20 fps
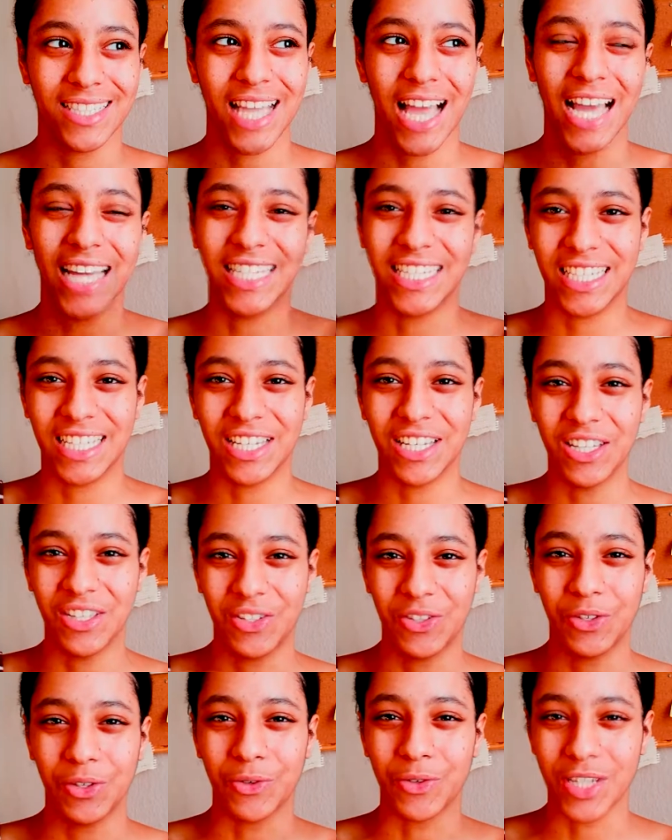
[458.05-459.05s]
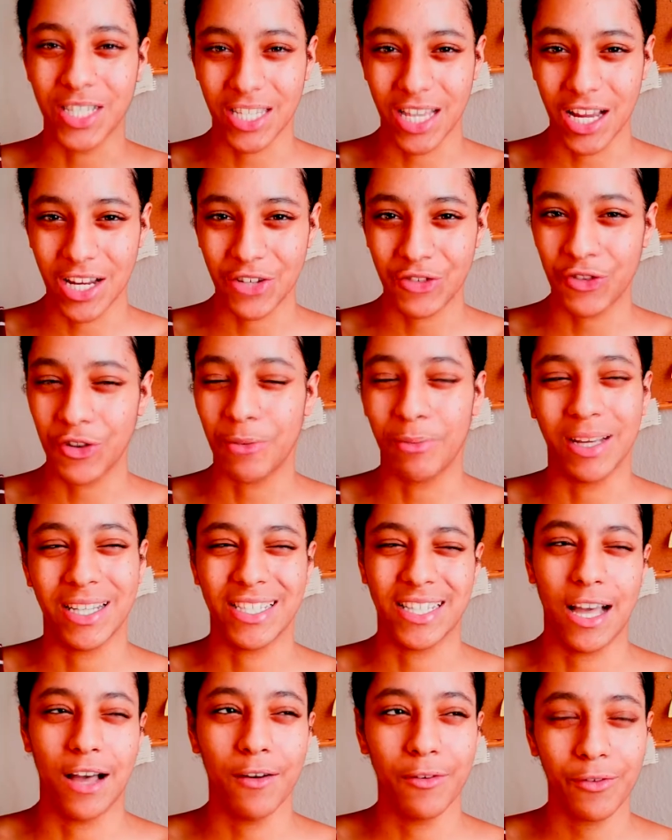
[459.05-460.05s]
I didn't do the research for it
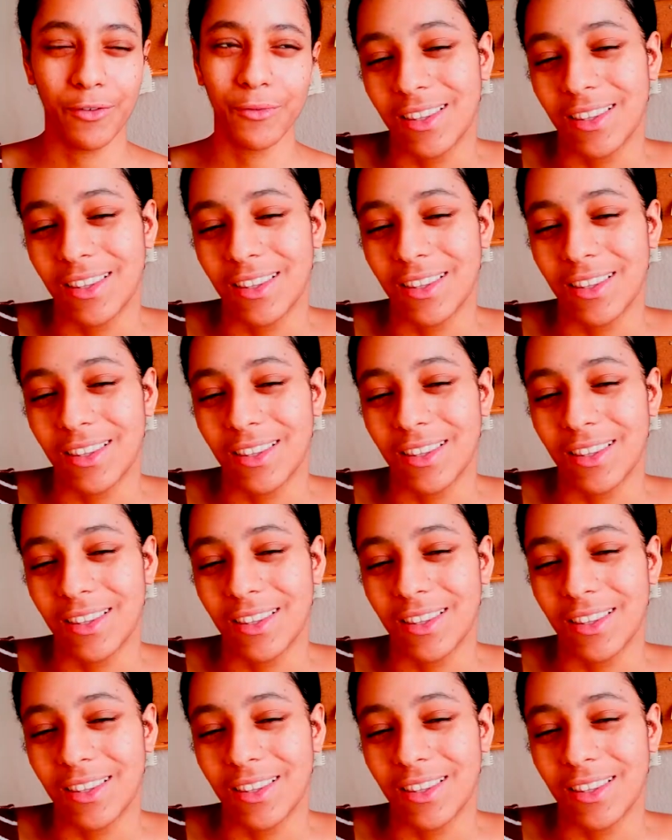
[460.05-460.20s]
myself.